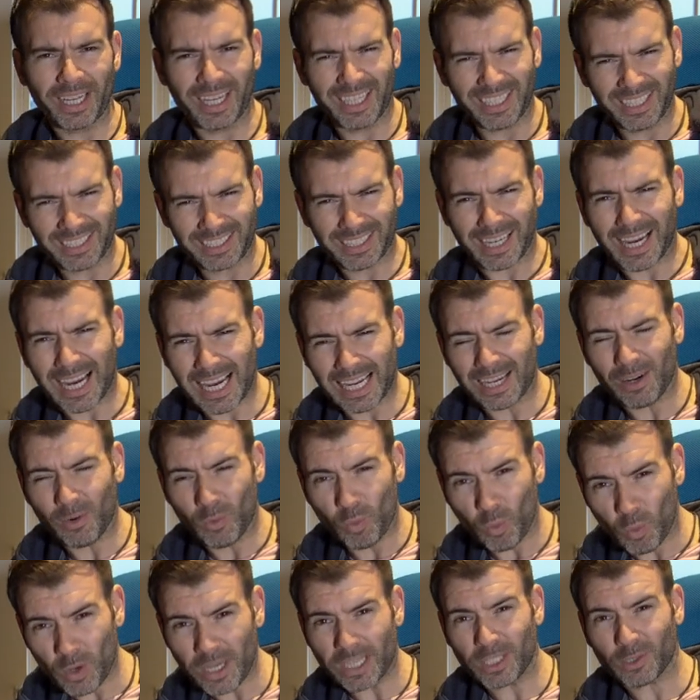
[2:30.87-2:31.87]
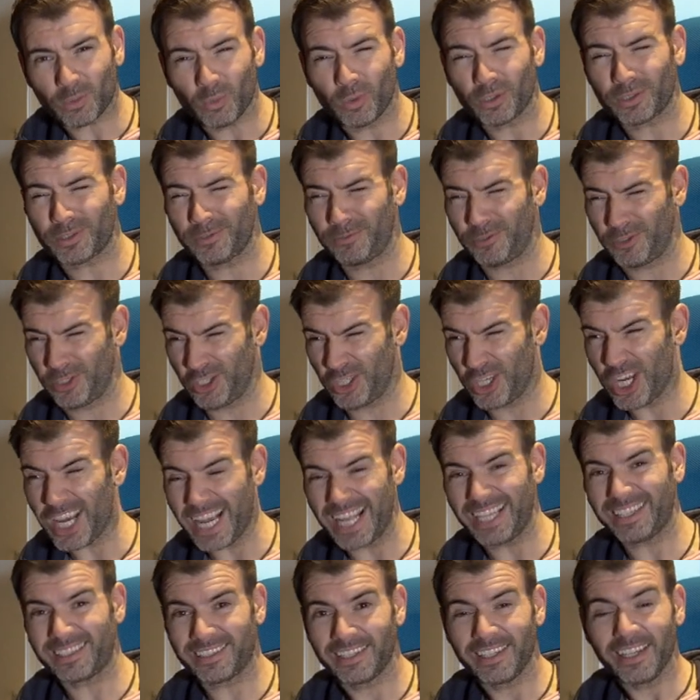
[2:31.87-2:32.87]
an entire week's worth of
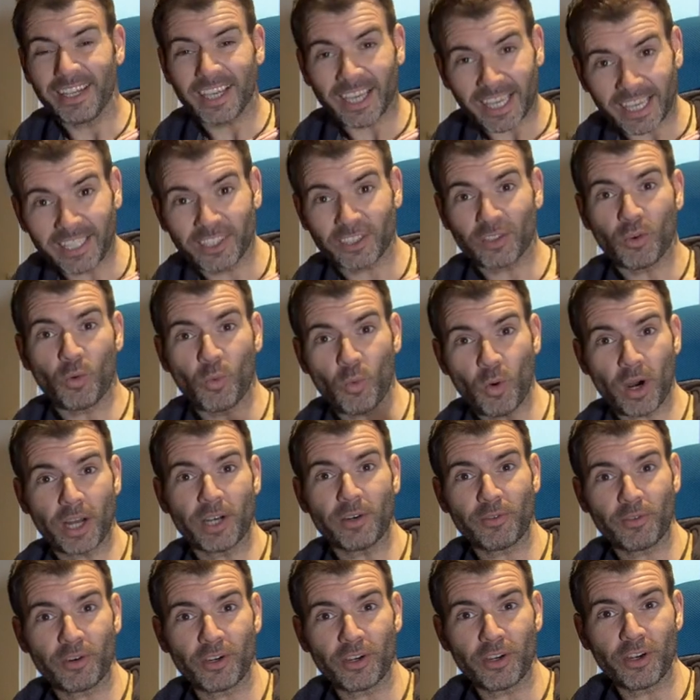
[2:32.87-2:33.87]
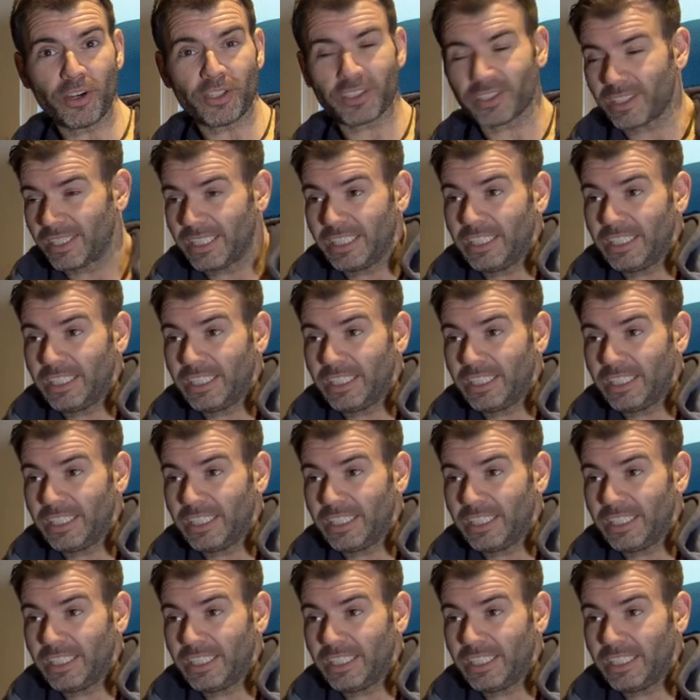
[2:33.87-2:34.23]
shit into one rehearsal.